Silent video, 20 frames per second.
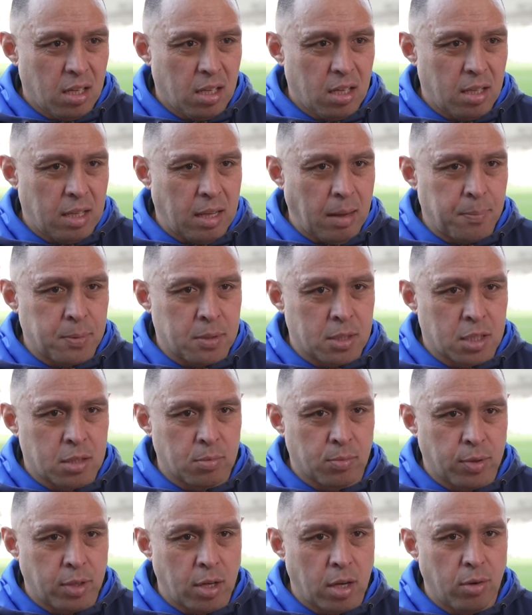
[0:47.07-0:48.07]
in that
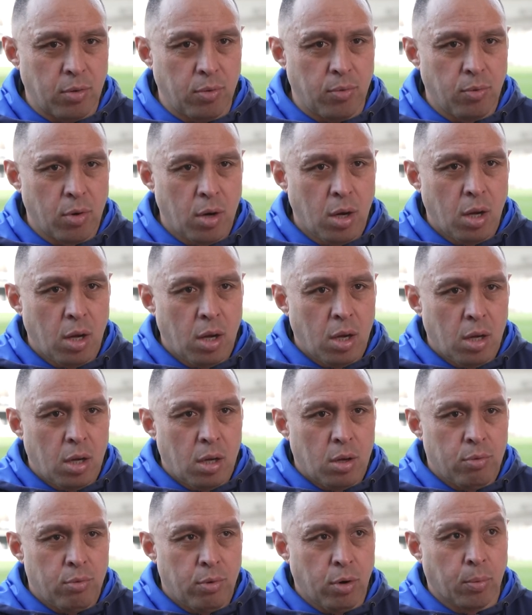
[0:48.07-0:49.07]
position with no
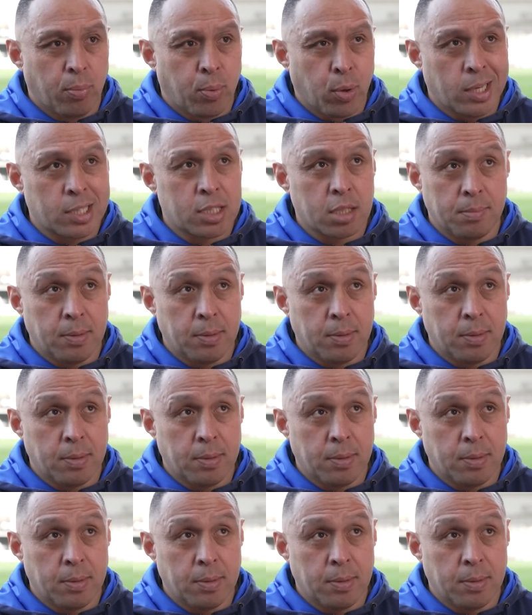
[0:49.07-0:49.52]
real pressure.